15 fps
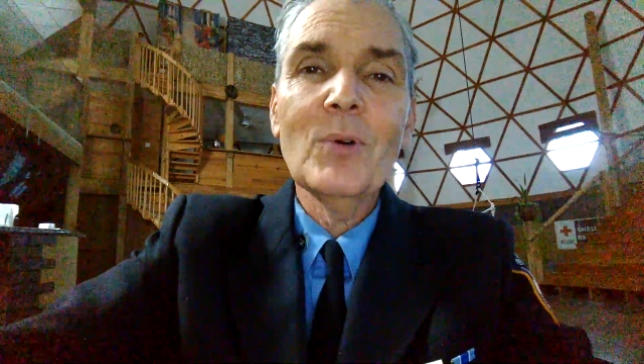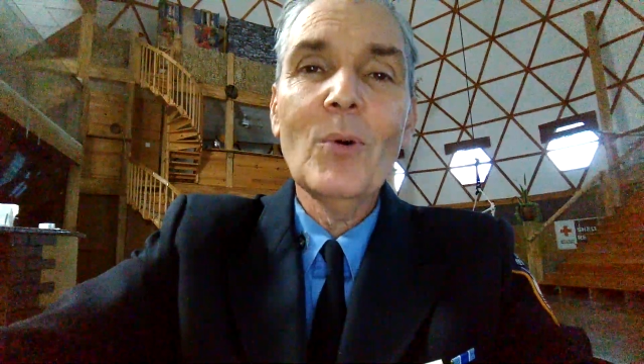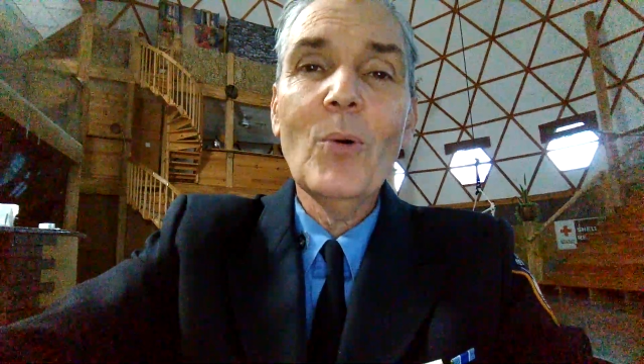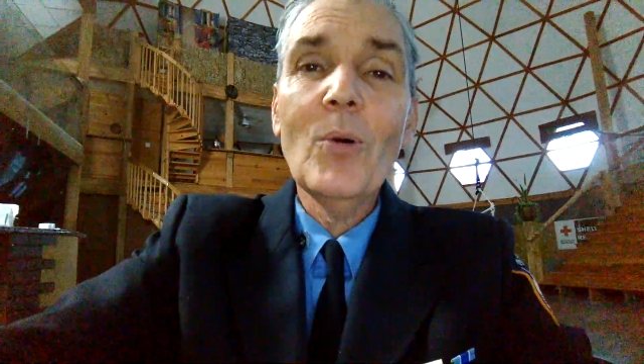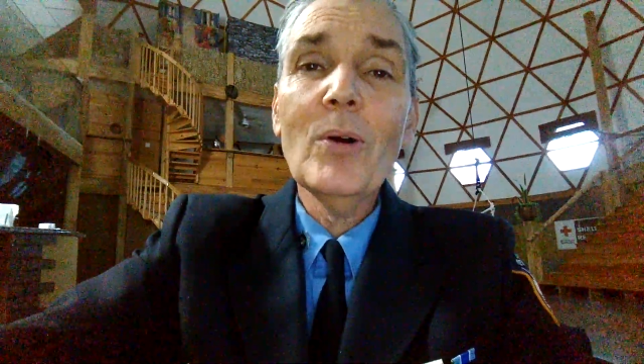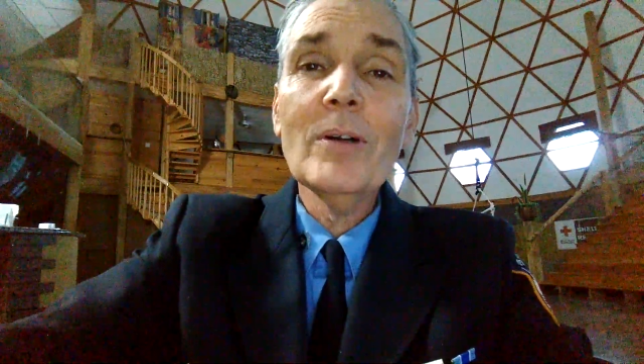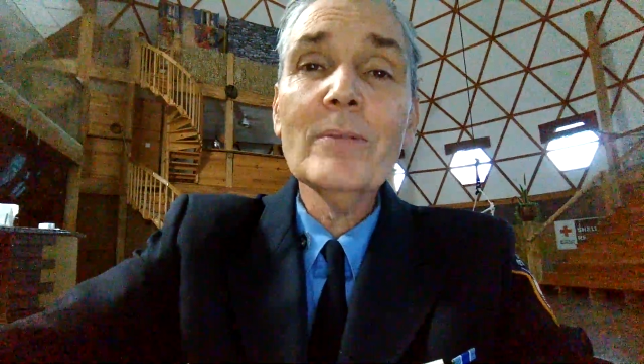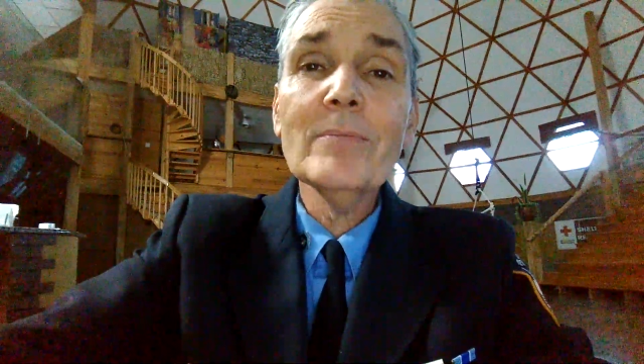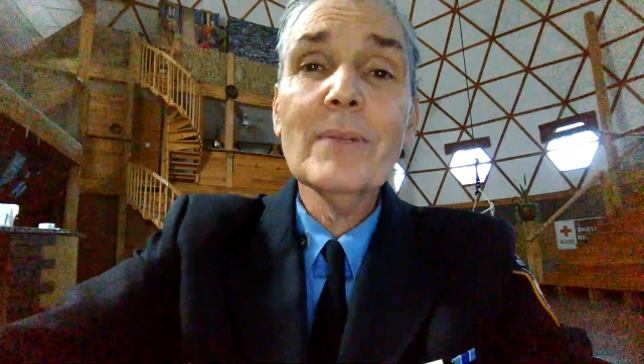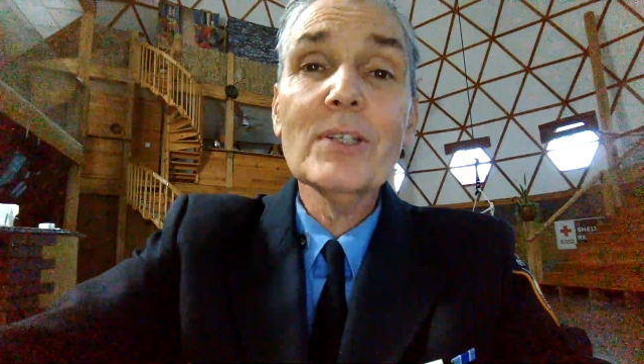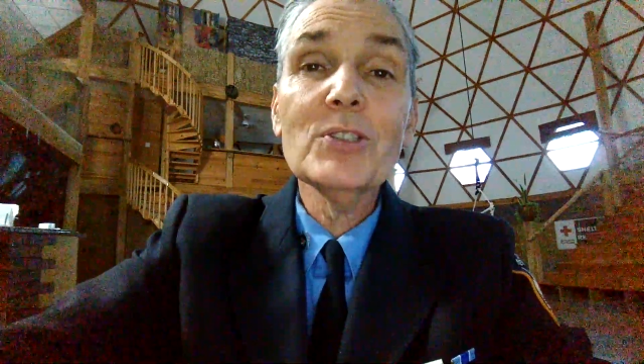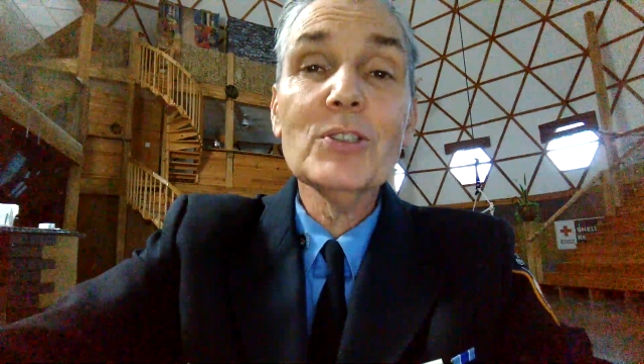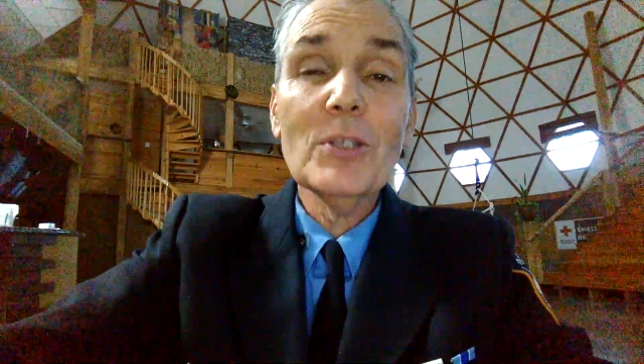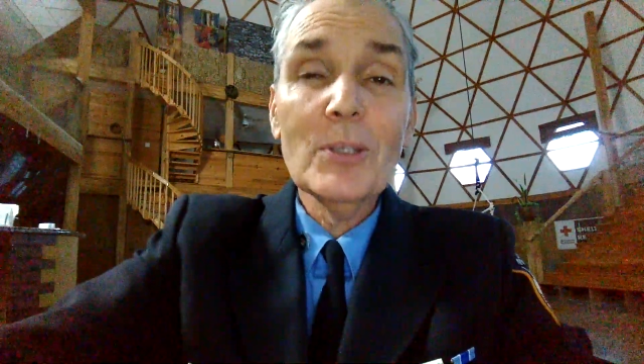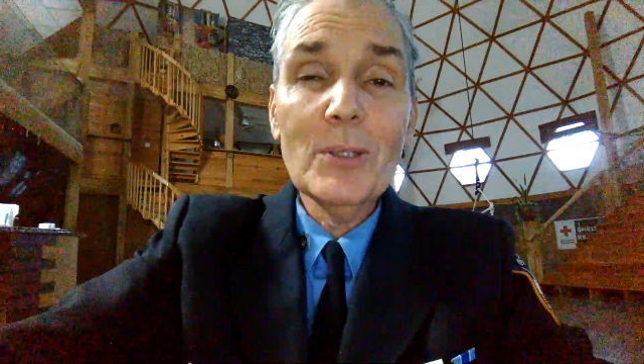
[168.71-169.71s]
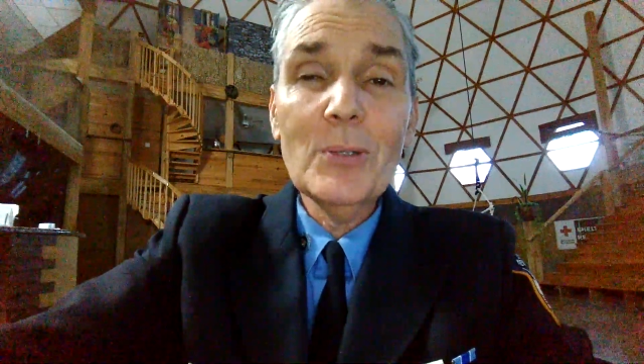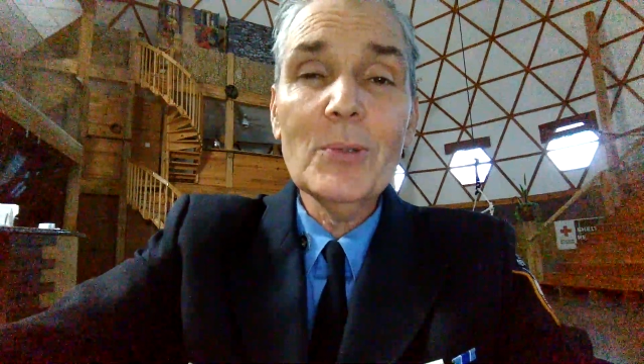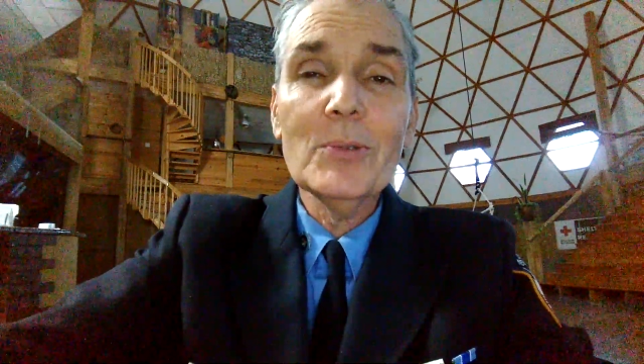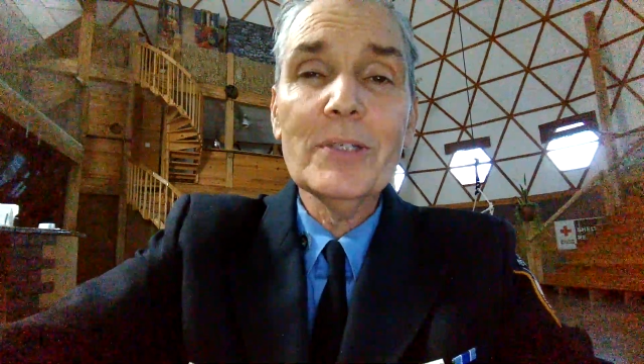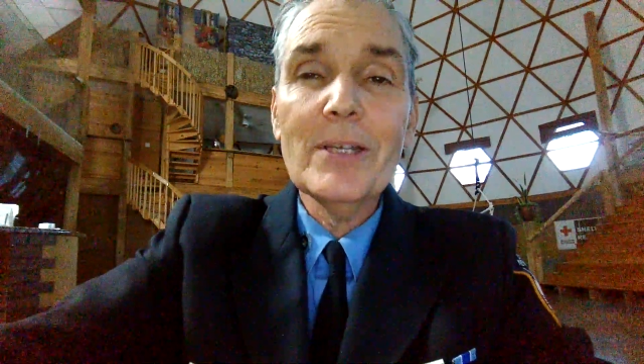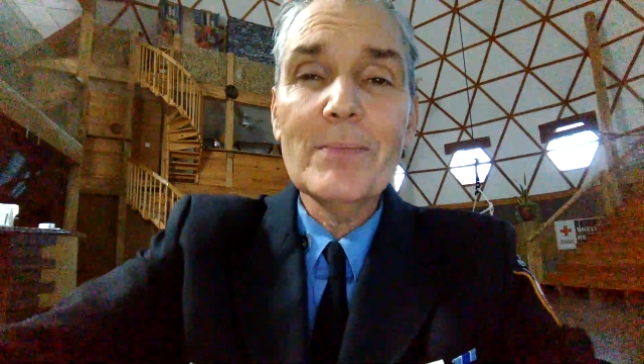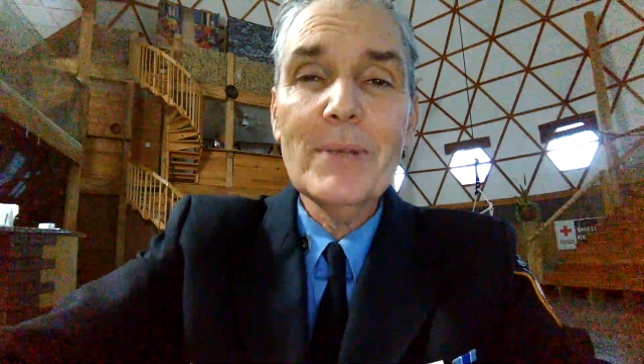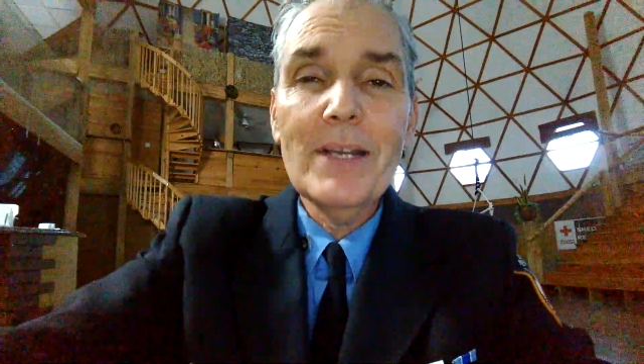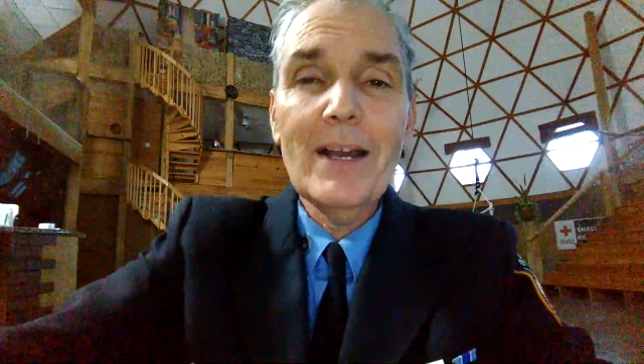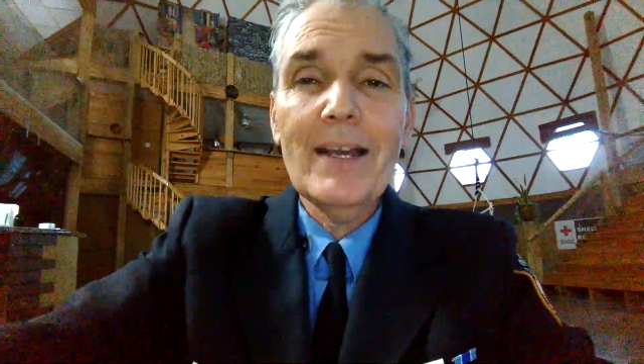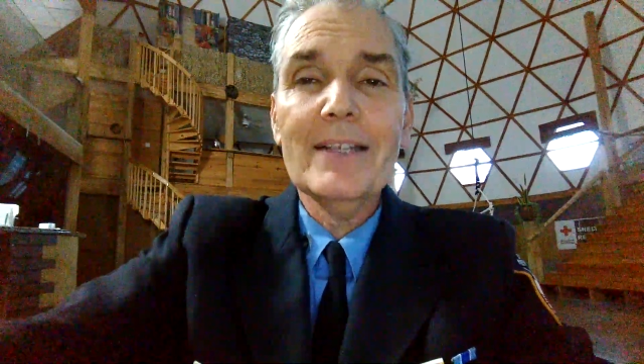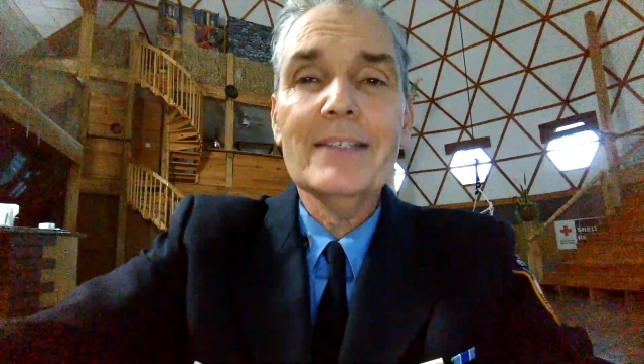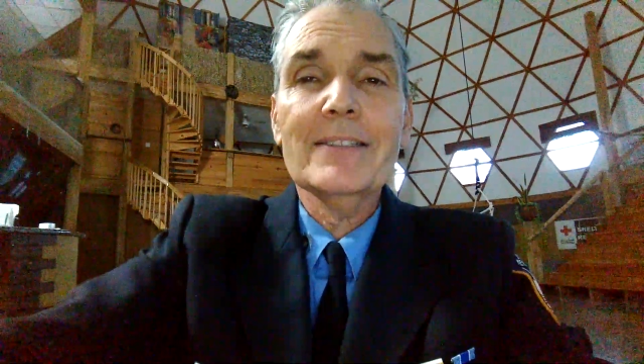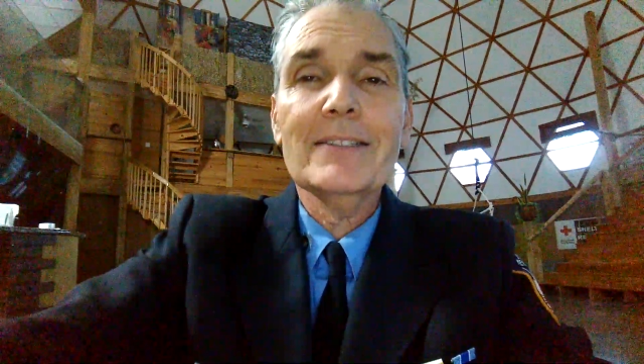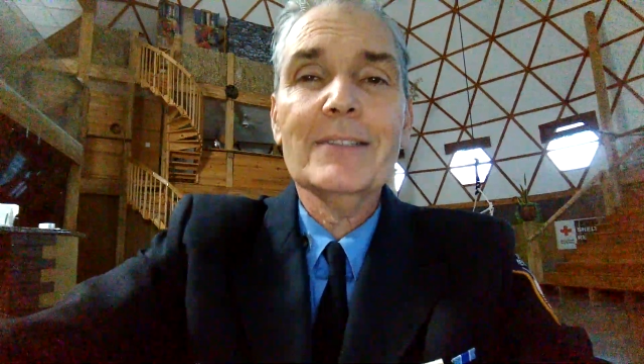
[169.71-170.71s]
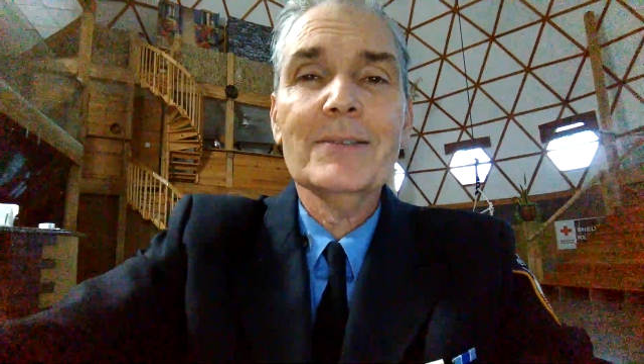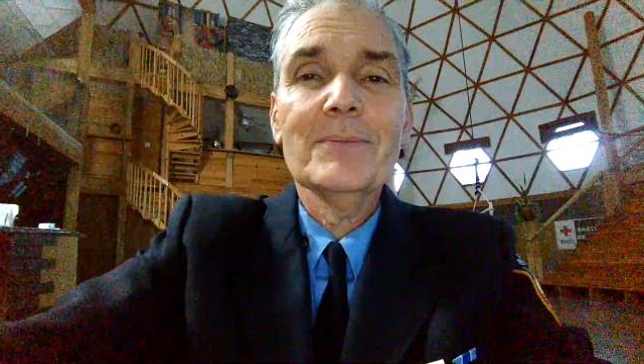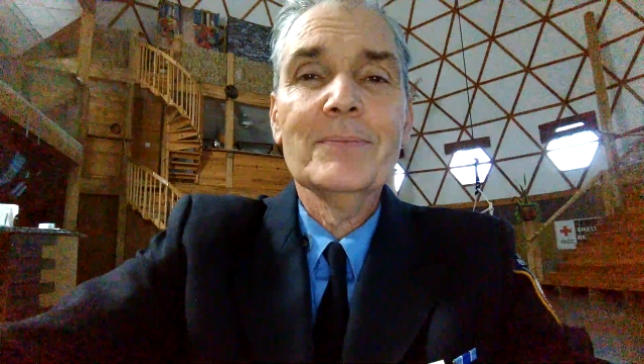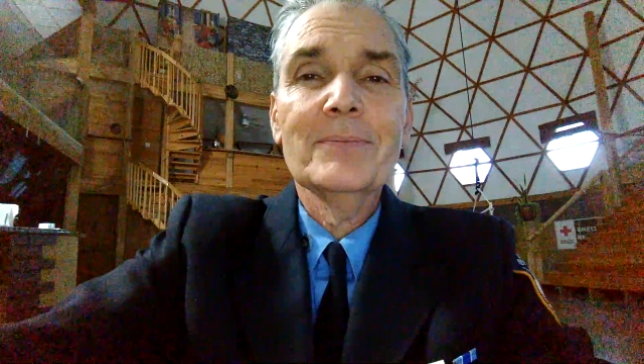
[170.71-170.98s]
or a salute can be nice.